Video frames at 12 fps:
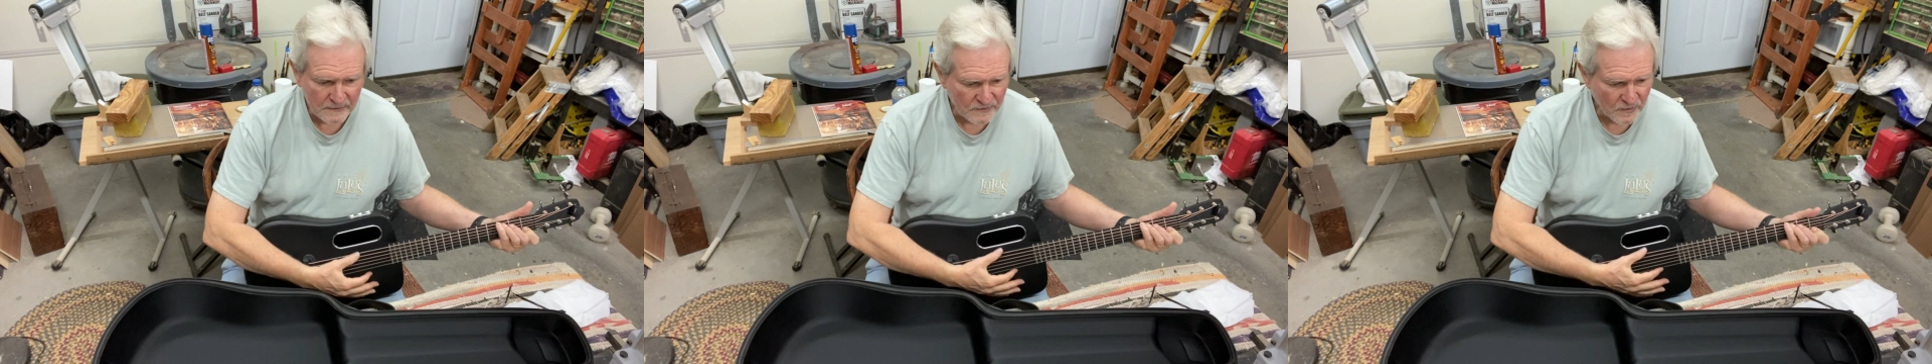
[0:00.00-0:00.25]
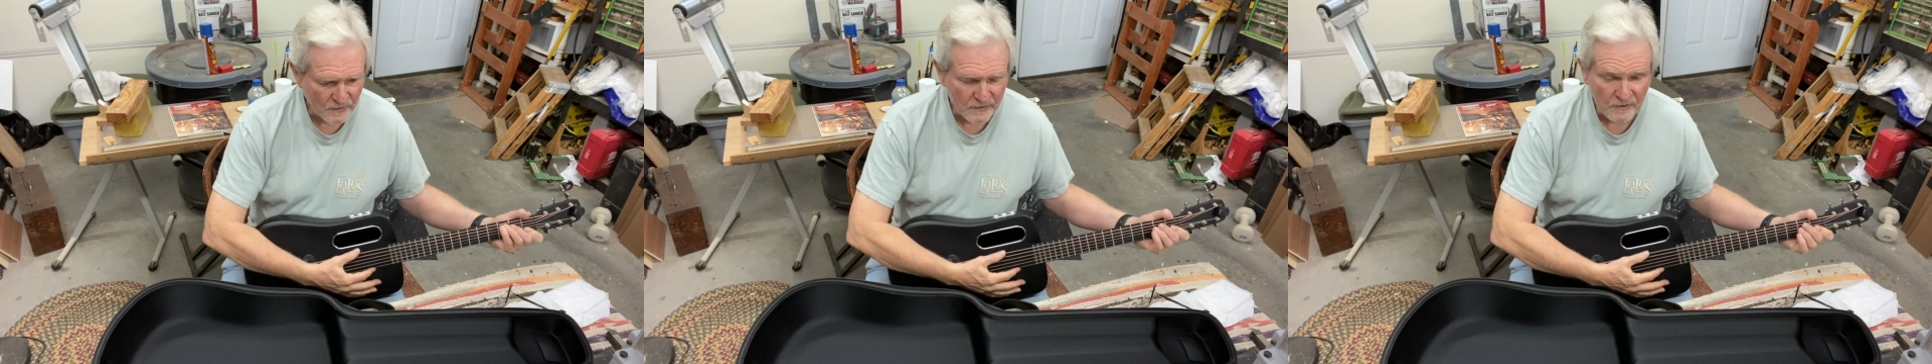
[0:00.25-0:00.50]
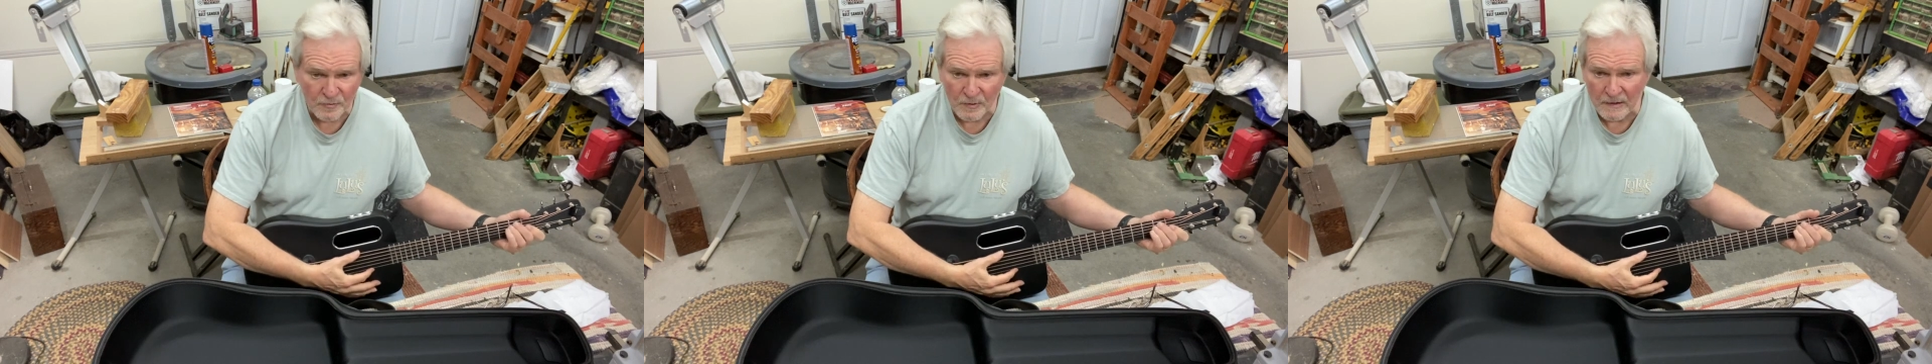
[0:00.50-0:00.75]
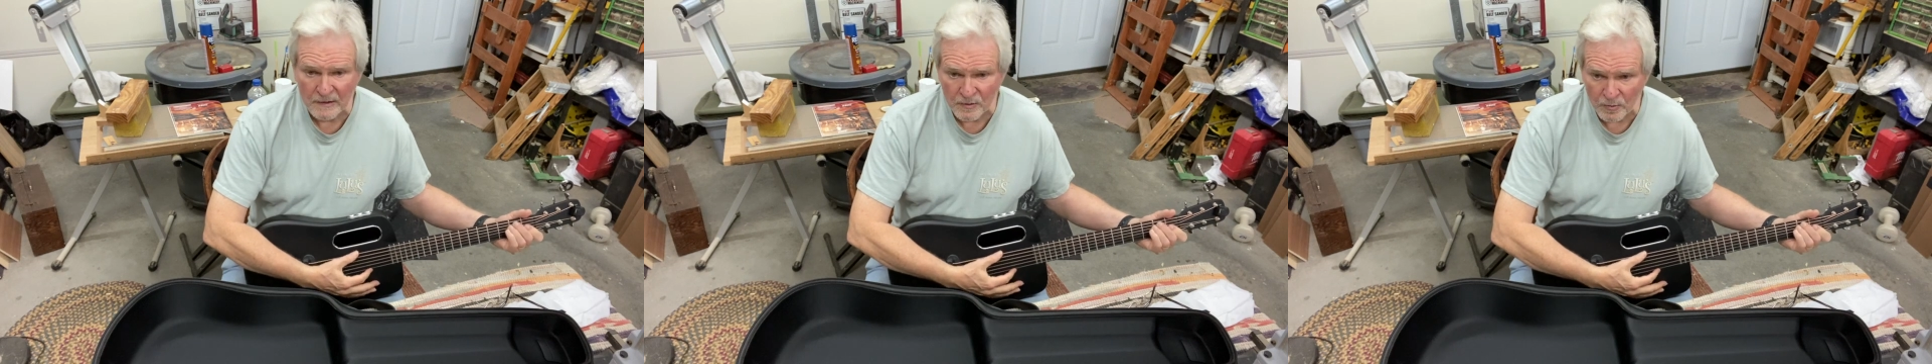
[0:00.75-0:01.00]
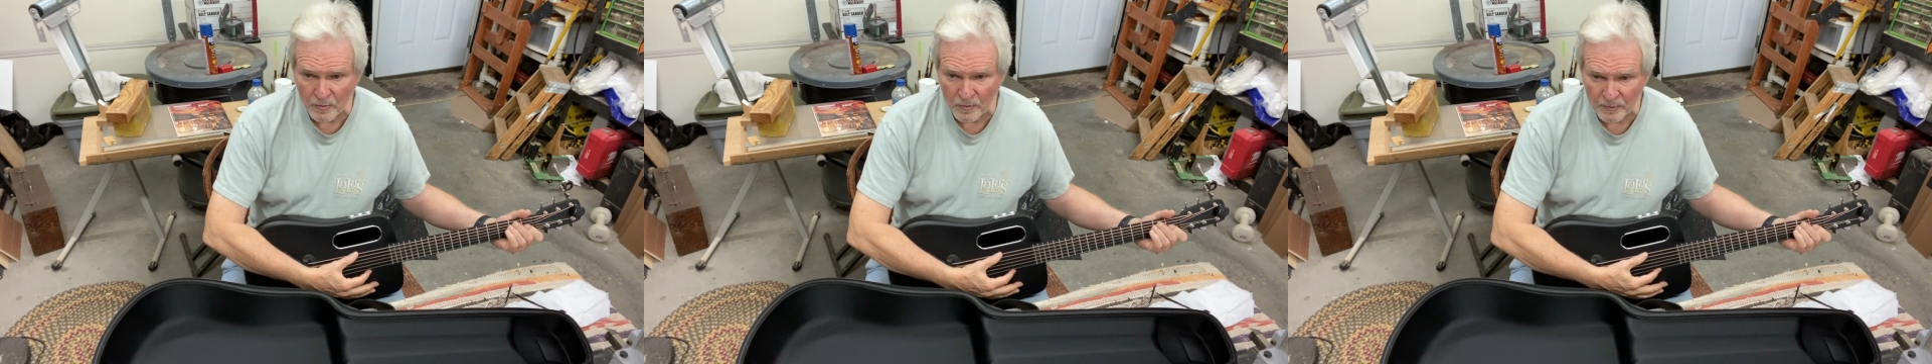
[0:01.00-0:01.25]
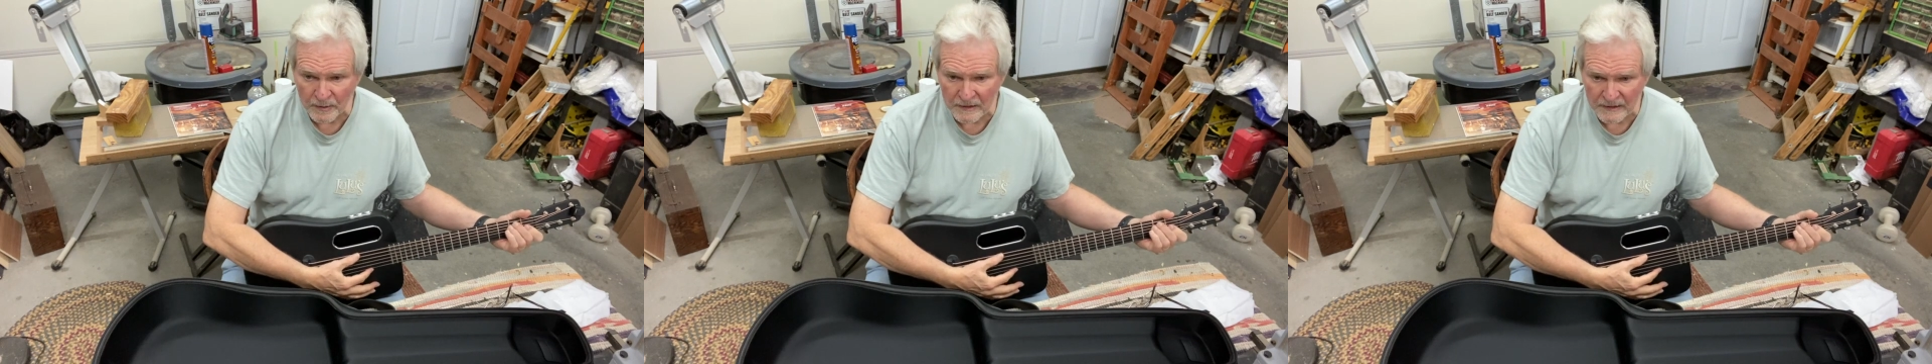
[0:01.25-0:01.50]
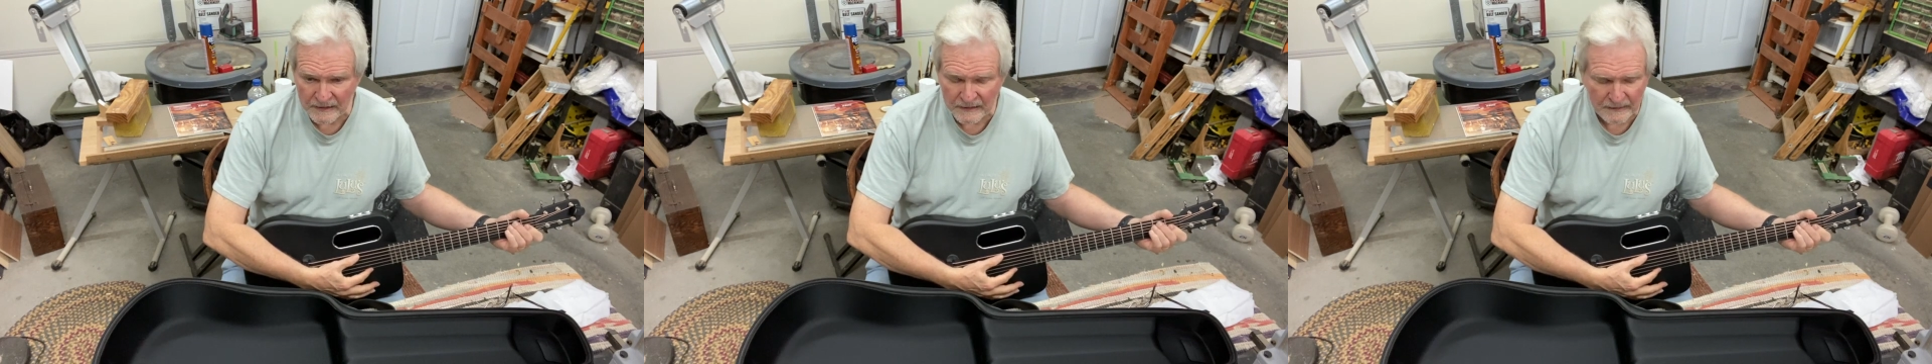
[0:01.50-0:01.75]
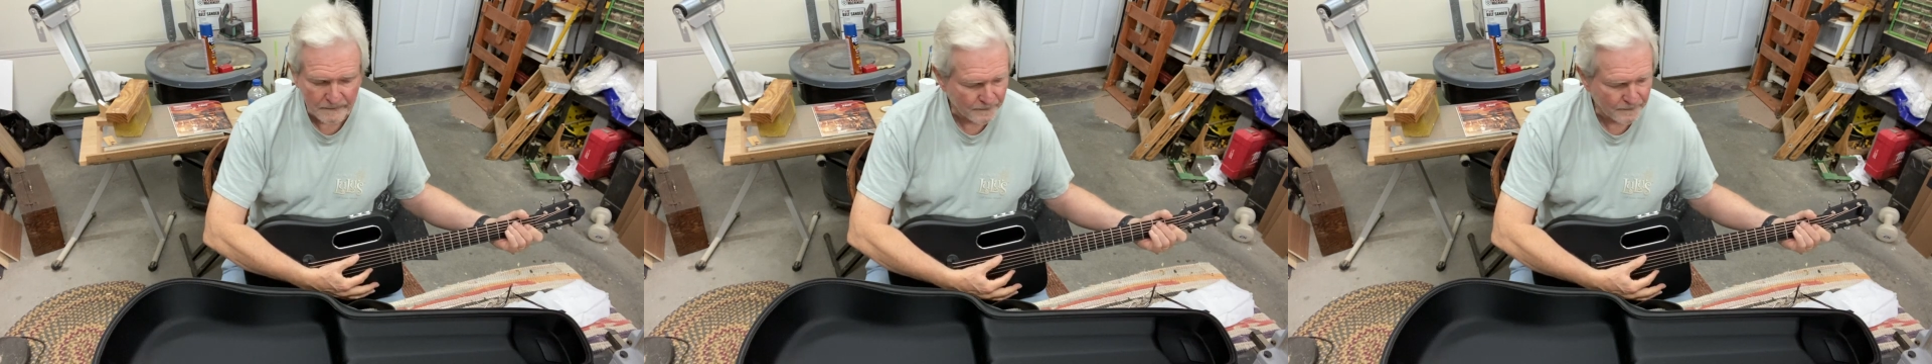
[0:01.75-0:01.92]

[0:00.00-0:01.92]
So it's really cool, really neat.